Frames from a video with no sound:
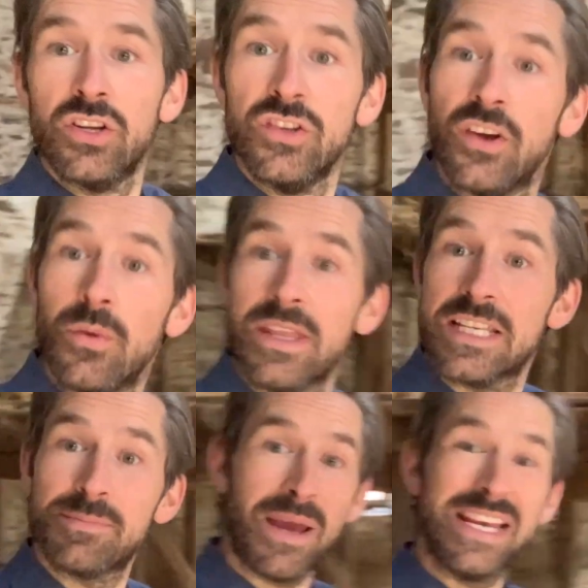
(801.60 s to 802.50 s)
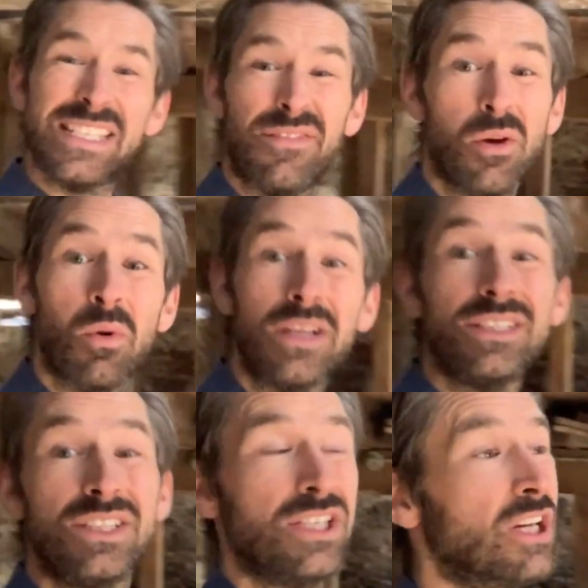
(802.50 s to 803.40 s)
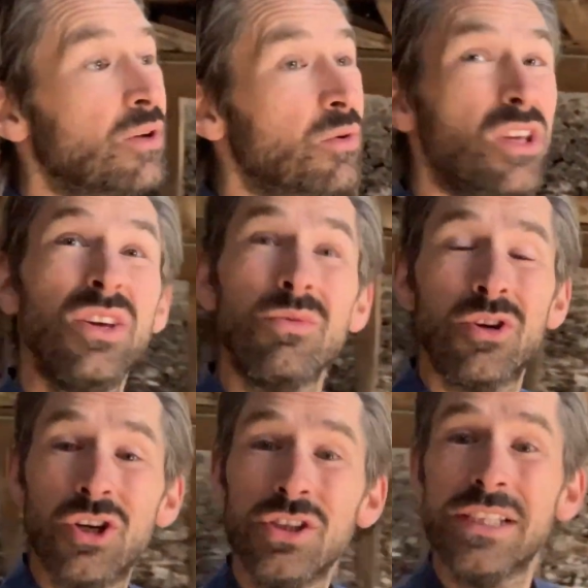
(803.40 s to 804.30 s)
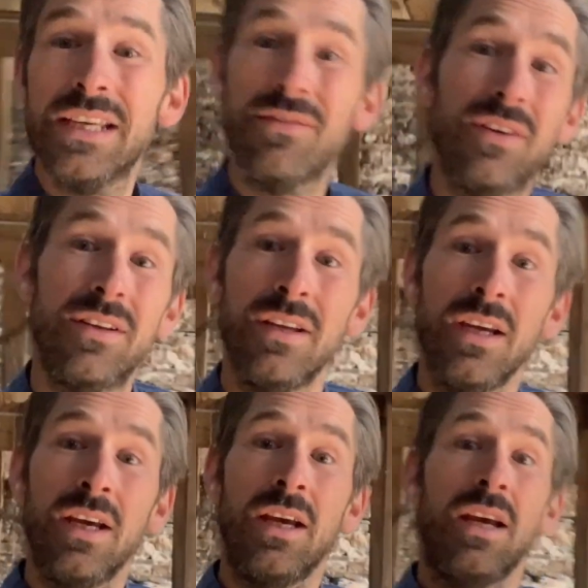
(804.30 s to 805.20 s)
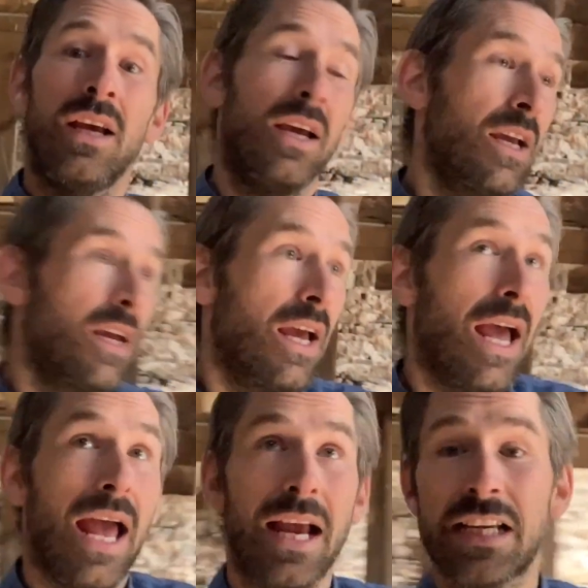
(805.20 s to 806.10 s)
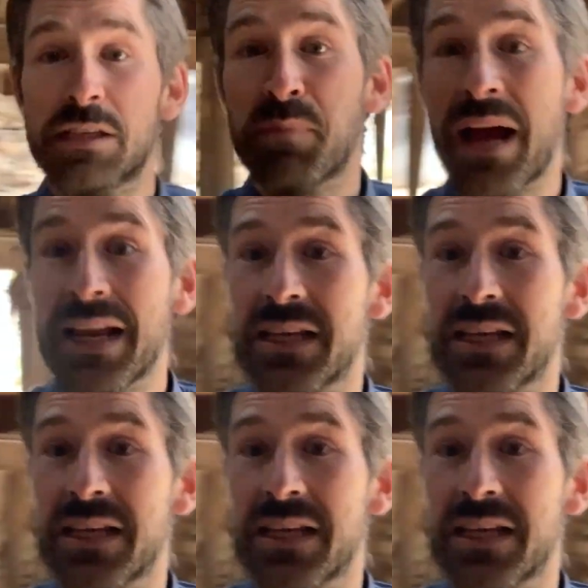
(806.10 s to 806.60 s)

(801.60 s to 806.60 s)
do with this space. If you wanted to, you could even expand. I